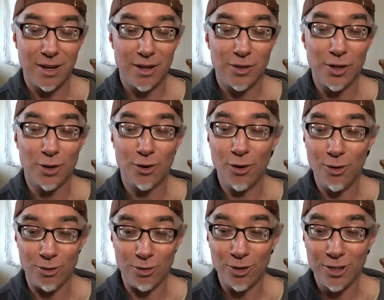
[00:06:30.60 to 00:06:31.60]
The
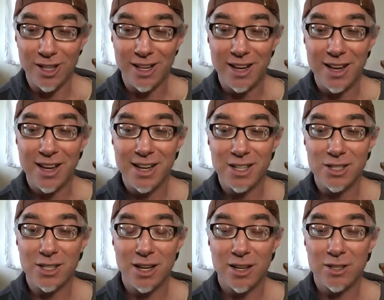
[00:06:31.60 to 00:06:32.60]
goal
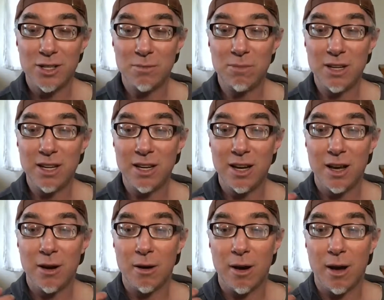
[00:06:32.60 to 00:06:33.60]
is to be
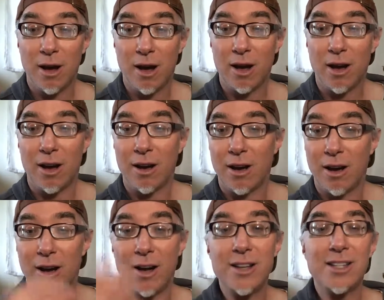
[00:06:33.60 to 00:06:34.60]

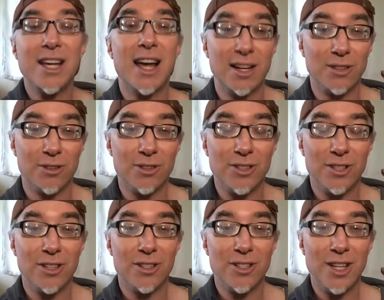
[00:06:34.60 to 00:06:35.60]
untangled,
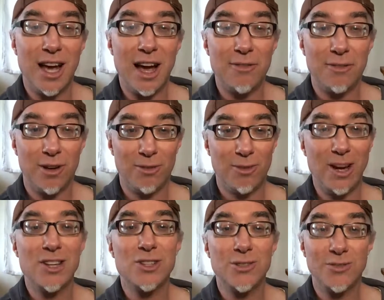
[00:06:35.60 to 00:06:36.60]
to have a
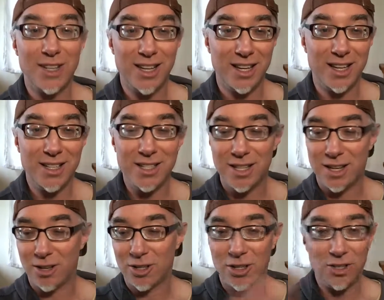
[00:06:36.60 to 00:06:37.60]
range of keys that
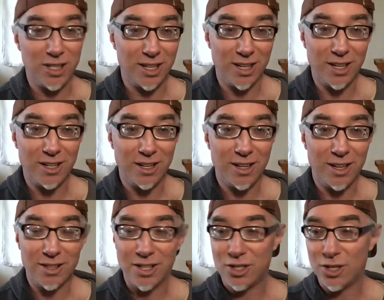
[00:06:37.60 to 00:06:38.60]
are clear,
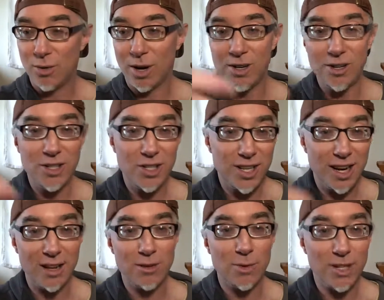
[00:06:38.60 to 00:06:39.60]
that you
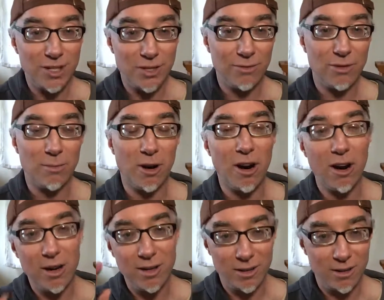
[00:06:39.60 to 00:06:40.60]
understand what each of them
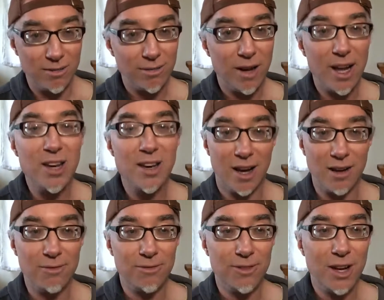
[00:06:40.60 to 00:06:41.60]
are
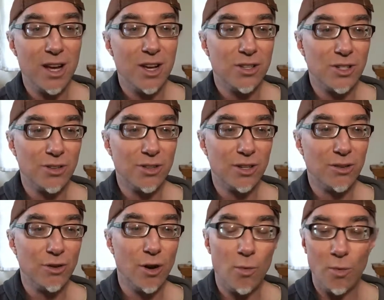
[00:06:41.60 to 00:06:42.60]
enough so that you
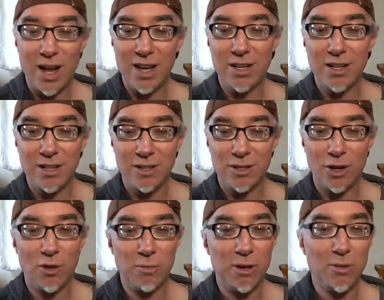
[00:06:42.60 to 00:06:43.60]
know when to
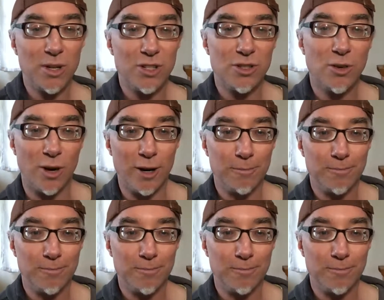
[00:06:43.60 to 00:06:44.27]
open which door.